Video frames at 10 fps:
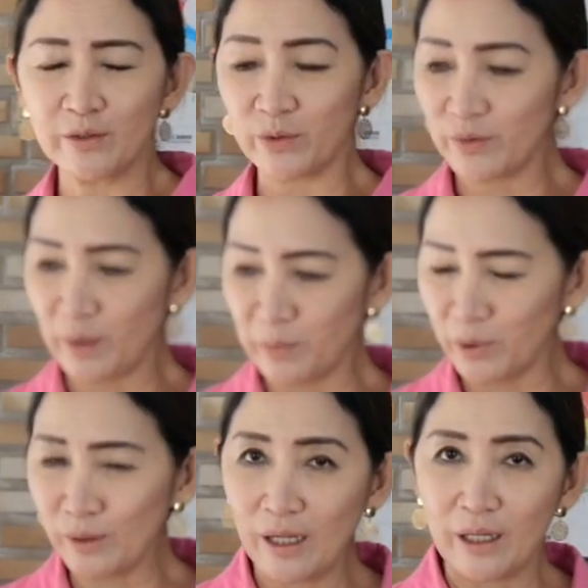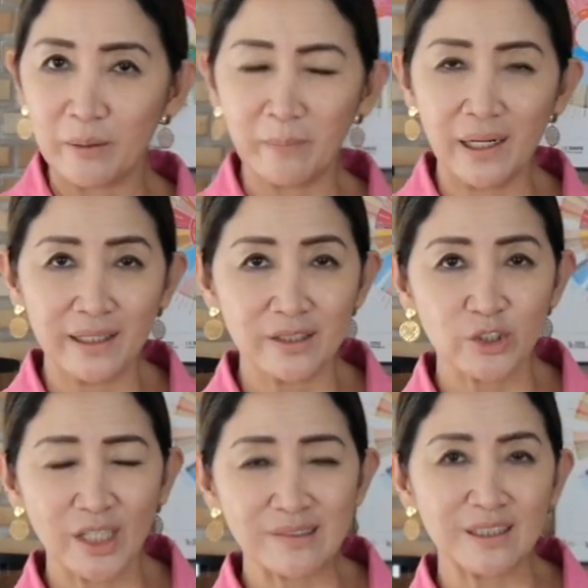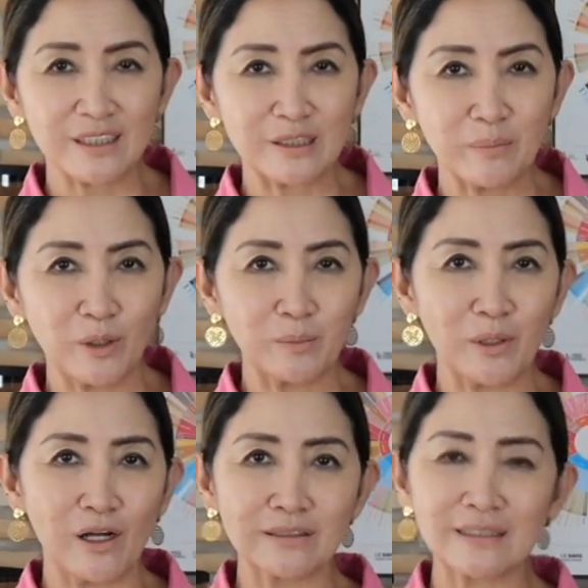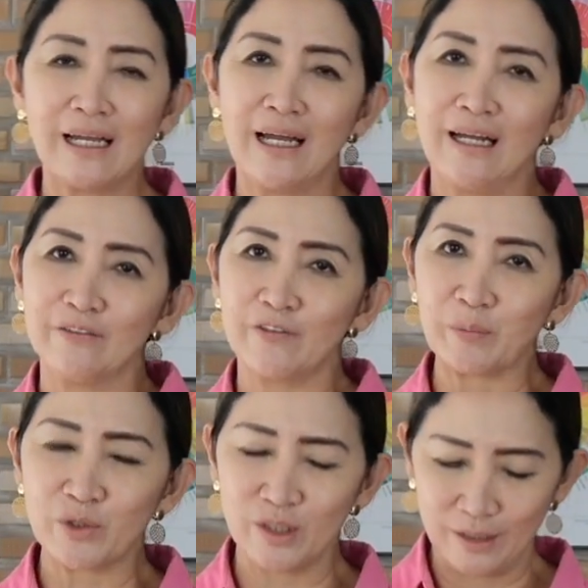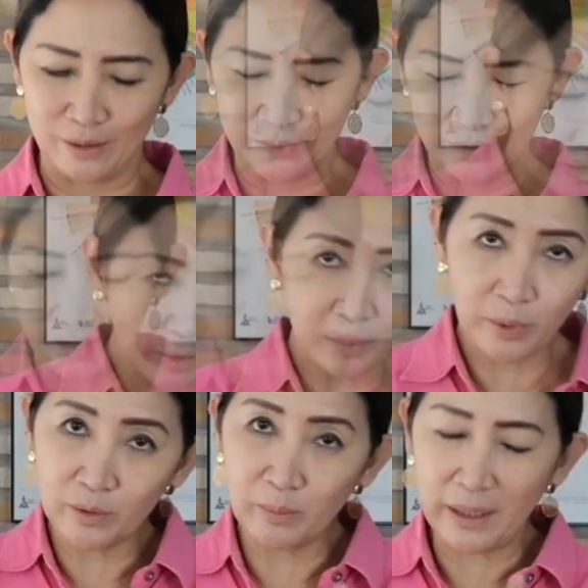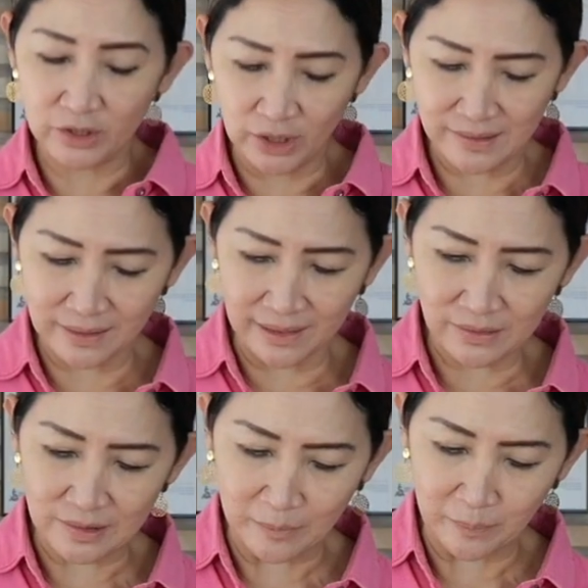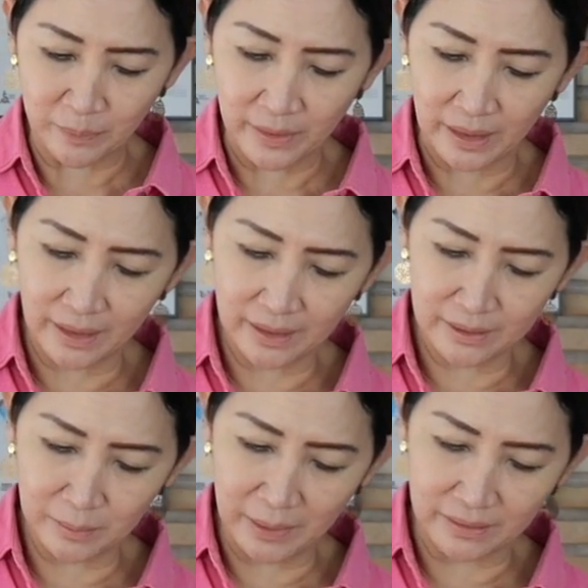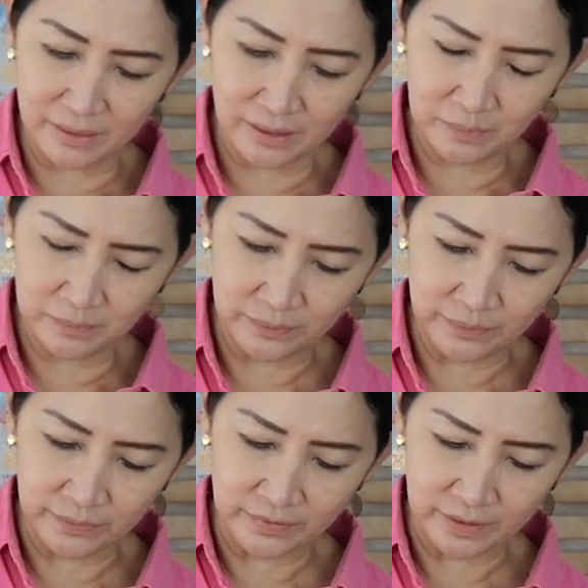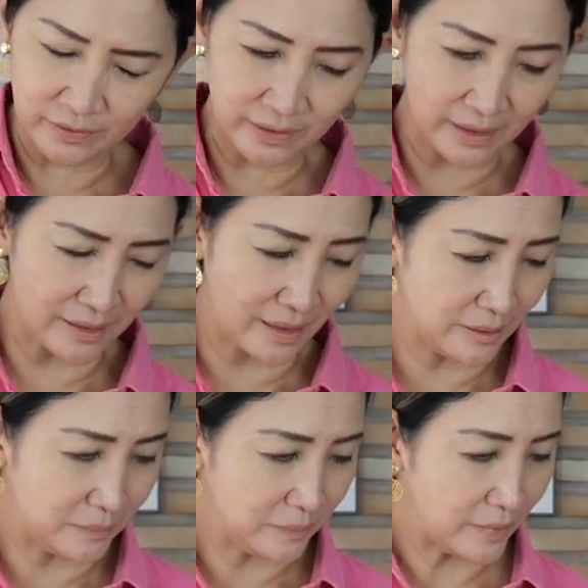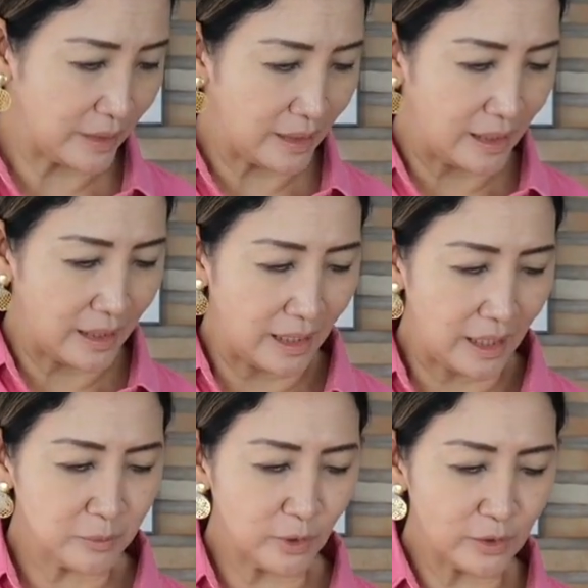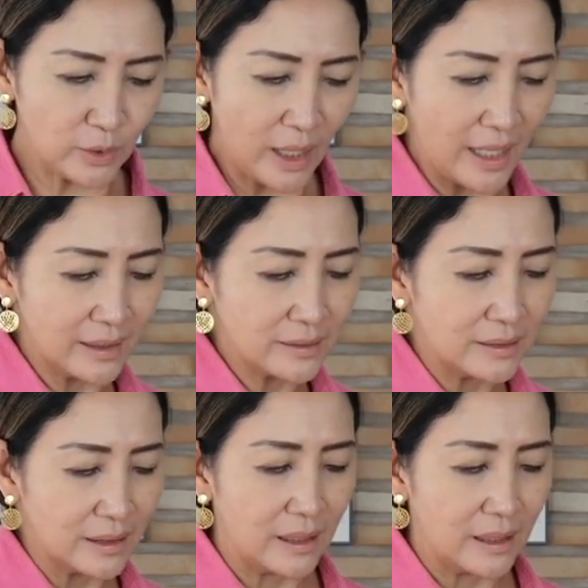to assemble my chestnut Mont Blanc Frappuccino. Put my chestnuts in the blender, right there. I'm going to add